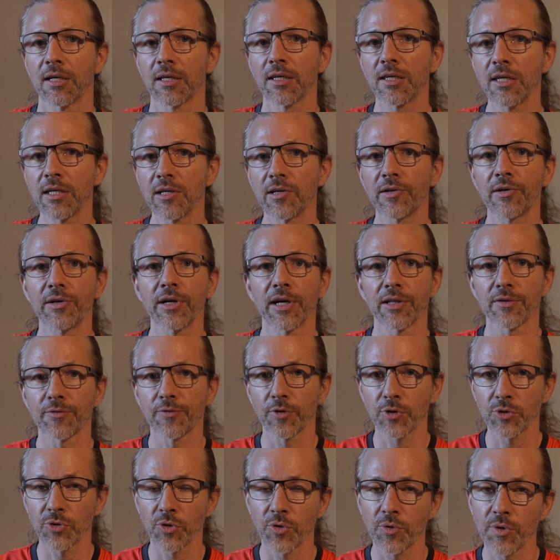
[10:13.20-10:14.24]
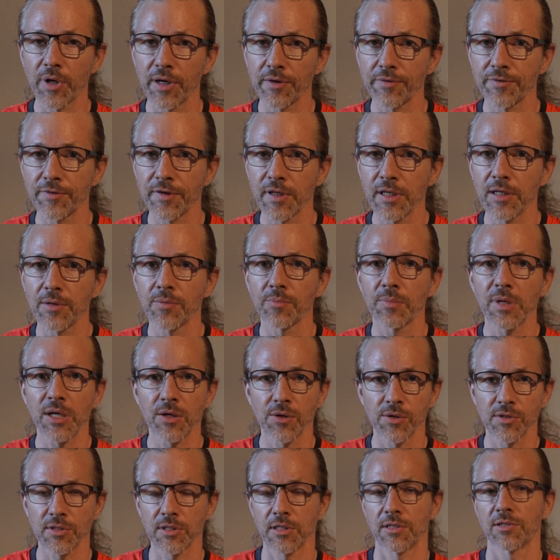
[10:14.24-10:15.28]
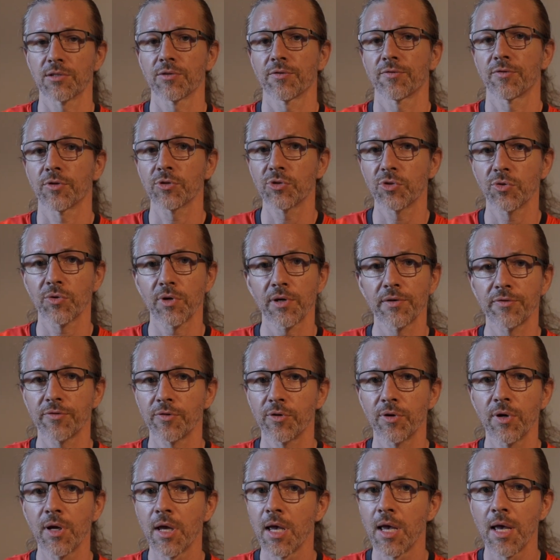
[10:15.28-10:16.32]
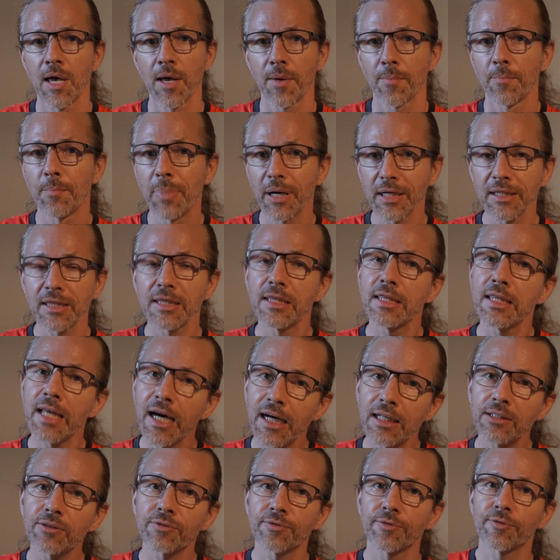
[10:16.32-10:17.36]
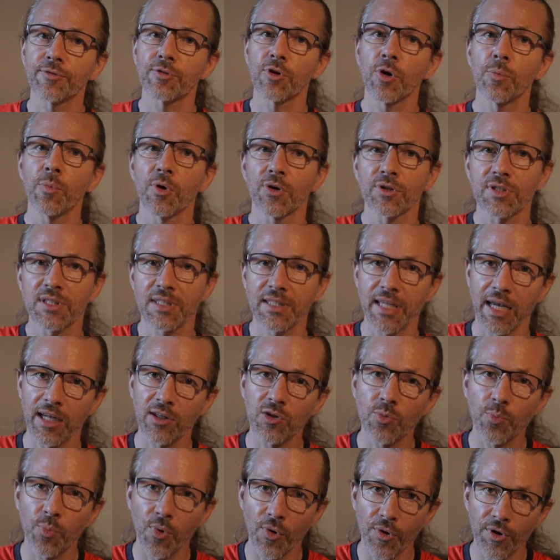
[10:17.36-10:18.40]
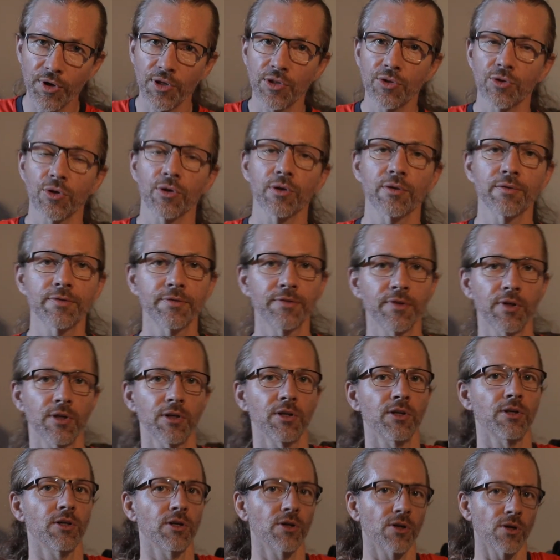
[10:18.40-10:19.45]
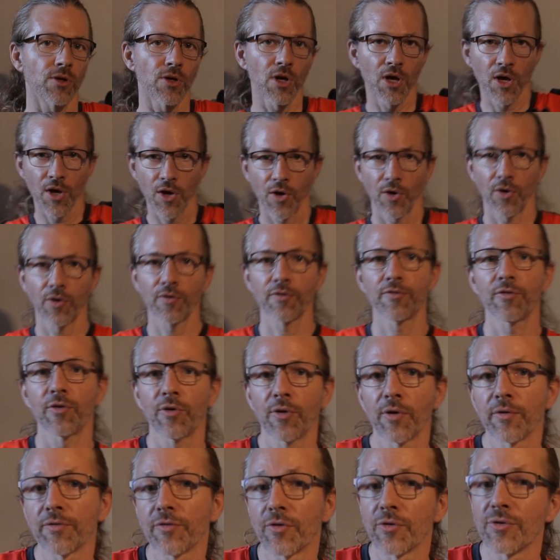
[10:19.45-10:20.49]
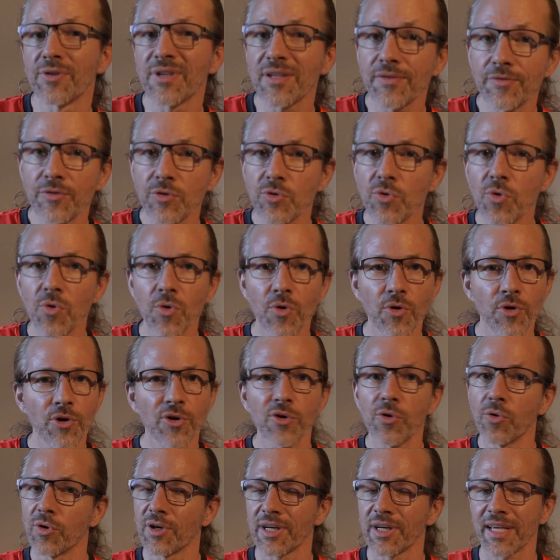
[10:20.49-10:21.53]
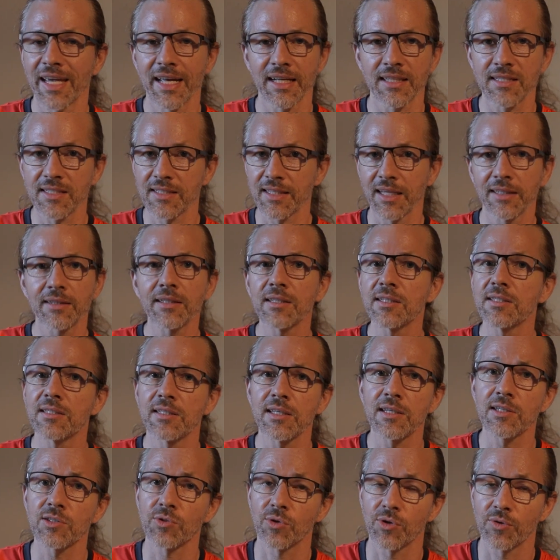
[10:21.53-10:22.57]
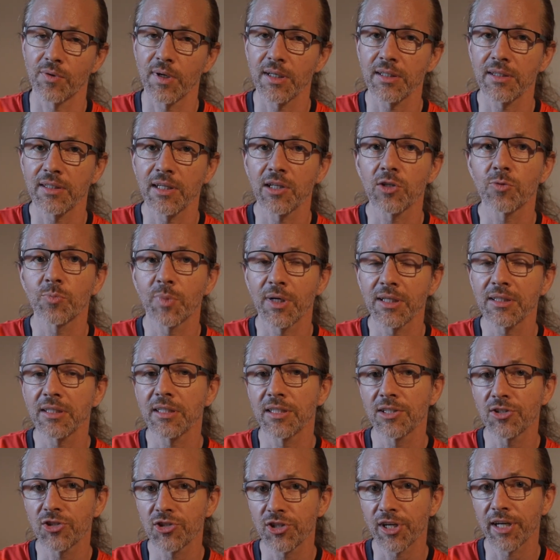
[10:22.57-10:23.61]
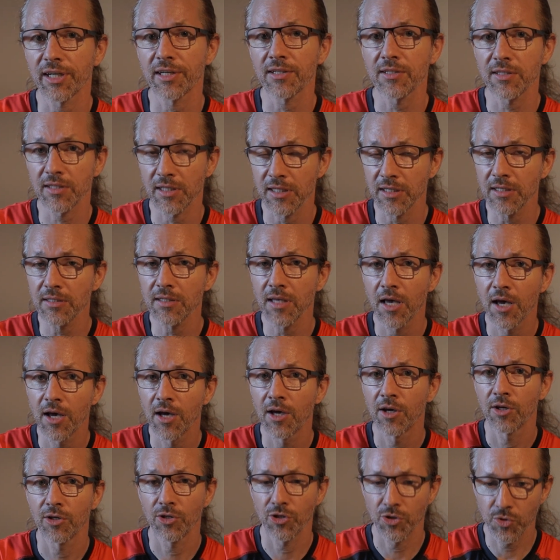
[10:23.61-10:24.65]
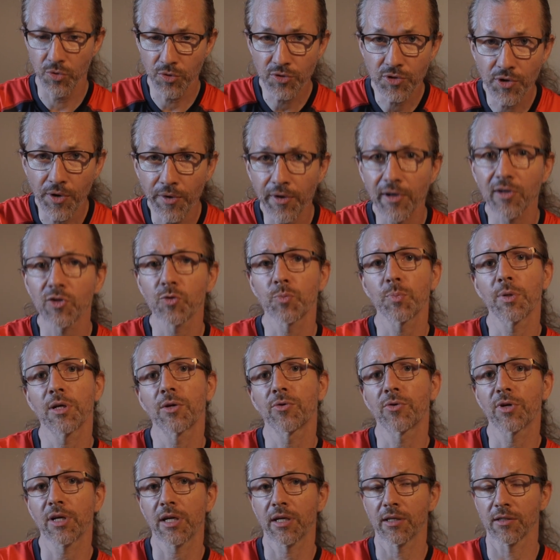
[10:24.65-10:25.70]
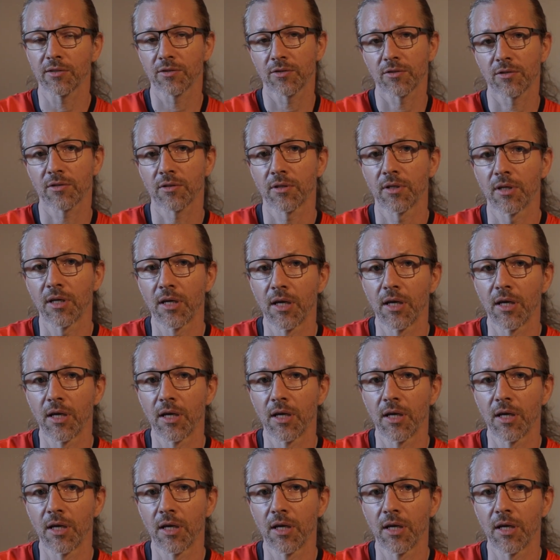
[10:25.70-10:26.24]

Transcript: gear and photography because he's a photographer, but not from a standpoint of a reviewer or get statistics or whatnot, but he shares his user experience.